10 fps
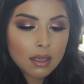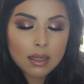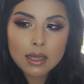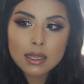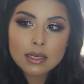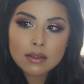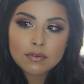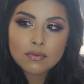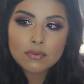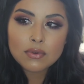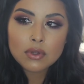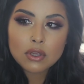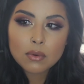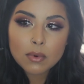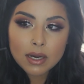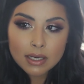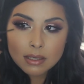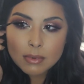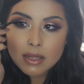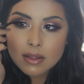And if you're worrying
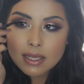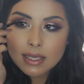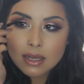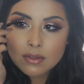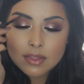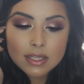about like how